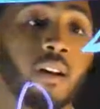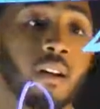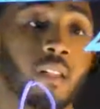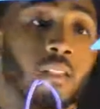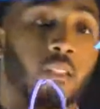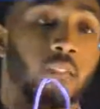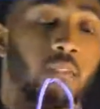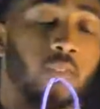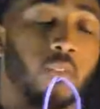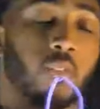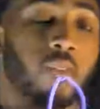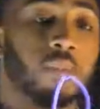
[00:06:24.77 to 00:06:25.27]
the
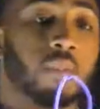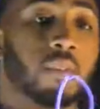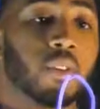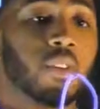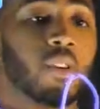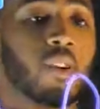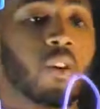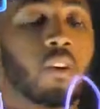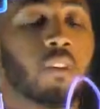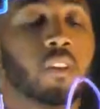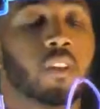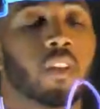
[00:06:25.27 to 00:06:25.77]
formula
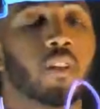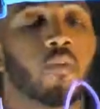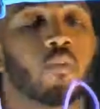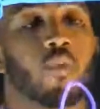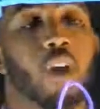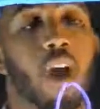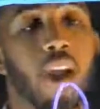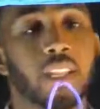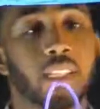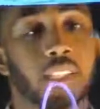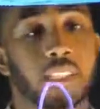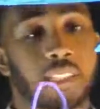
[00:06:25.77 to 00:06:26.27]
on the
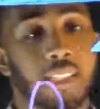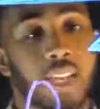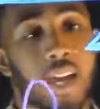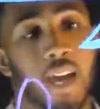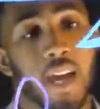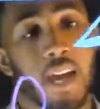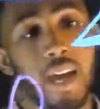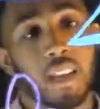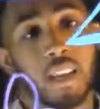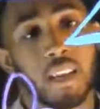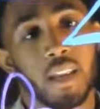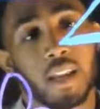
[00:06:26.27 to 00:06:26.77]
right
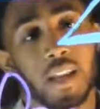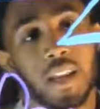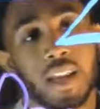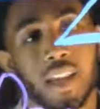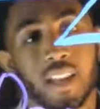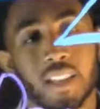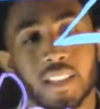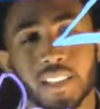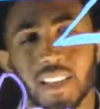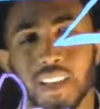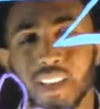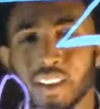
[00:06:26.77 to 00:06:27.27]
side
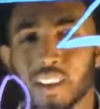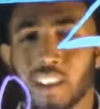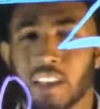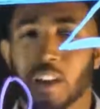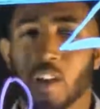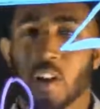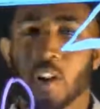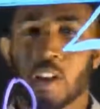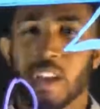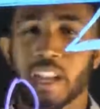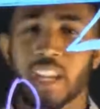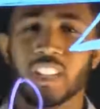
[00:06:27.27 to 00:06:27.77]
is kind of like
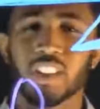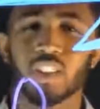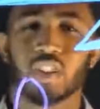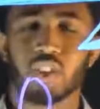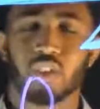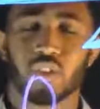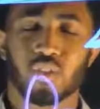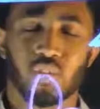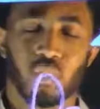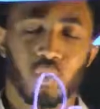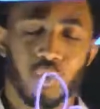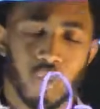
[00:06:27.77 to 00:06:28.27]
our end
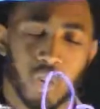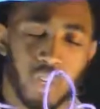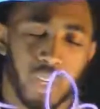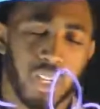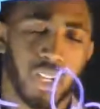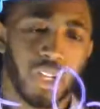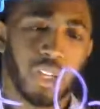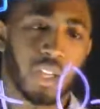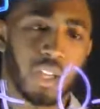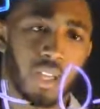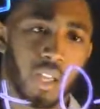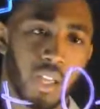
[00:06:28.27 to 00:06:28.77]
story,
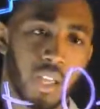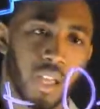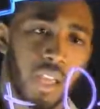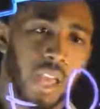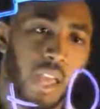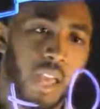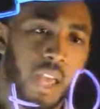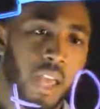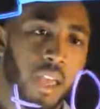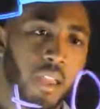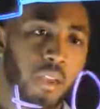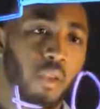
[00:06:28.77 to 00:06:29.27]

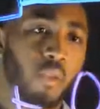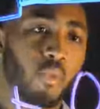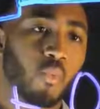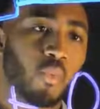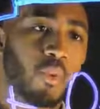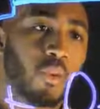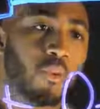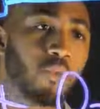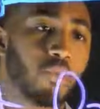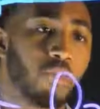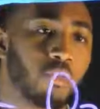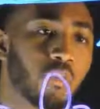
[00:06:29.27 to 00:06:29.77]
and
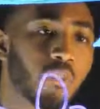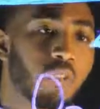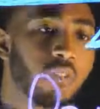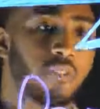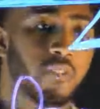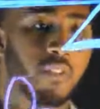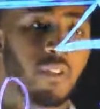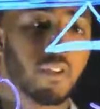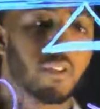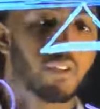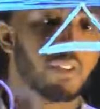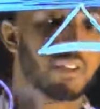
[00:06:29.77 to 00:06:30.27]
we will refer